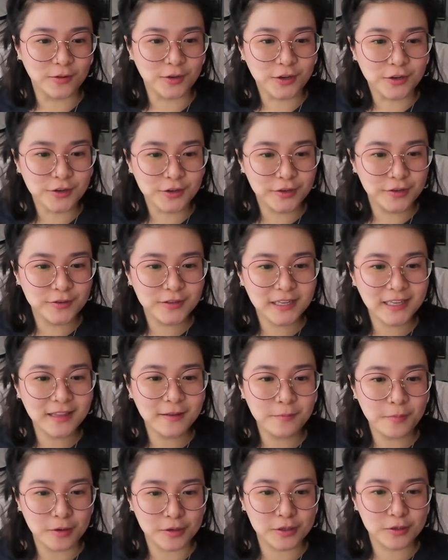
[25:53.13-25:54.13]
You're using the
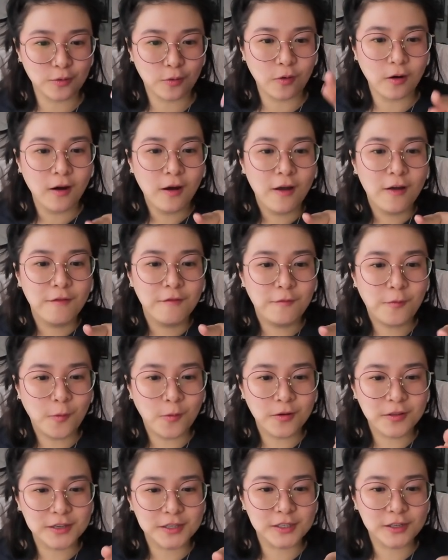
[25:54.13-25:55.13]
bookstore
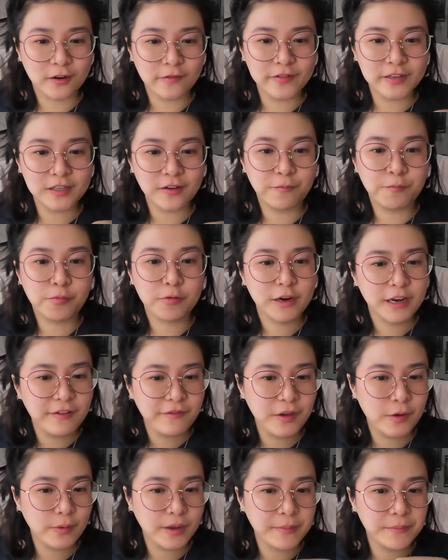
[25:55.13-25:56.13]
for the service of
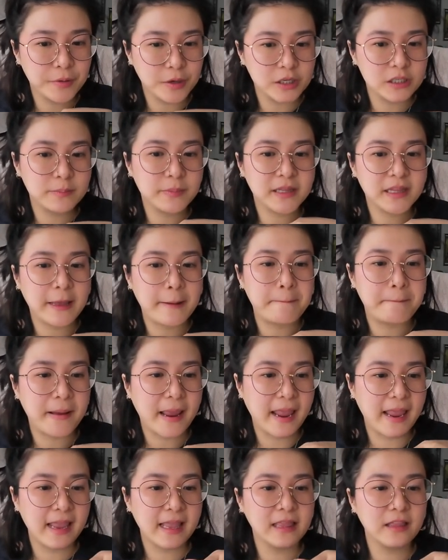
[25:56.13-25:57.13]
previewing books, but then
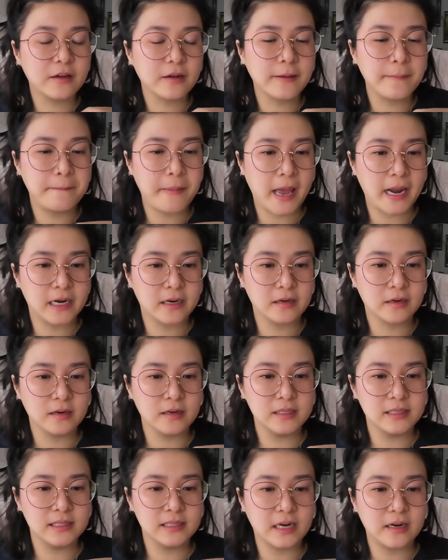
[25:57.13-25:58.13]
paying their competitor
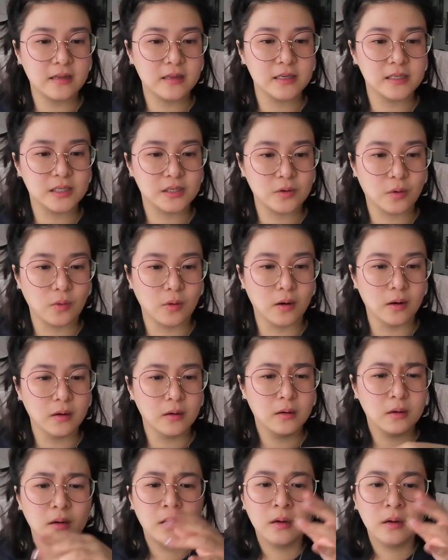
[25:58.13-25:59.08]
instead of the store.